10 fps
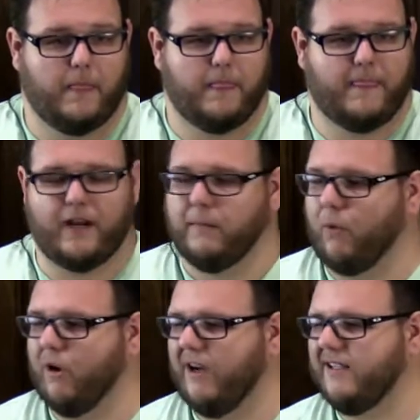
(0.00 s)
that are
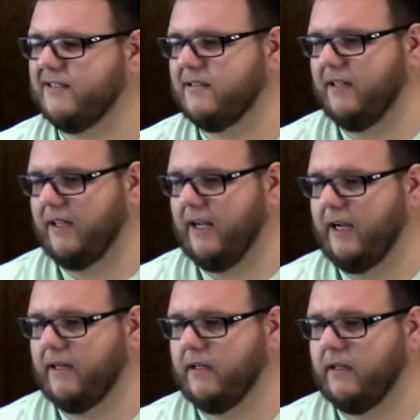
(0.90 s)
more us than
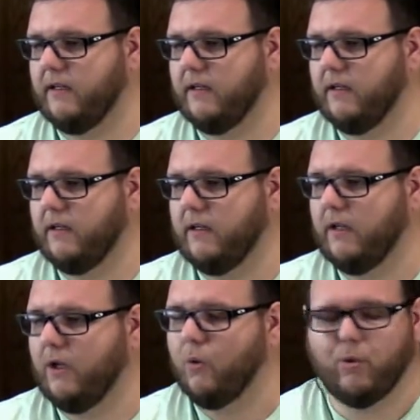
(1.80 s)
God.
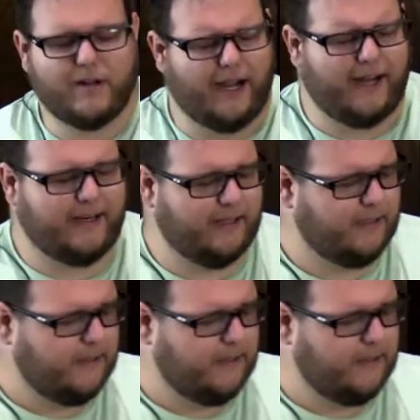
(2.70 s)
Well, God,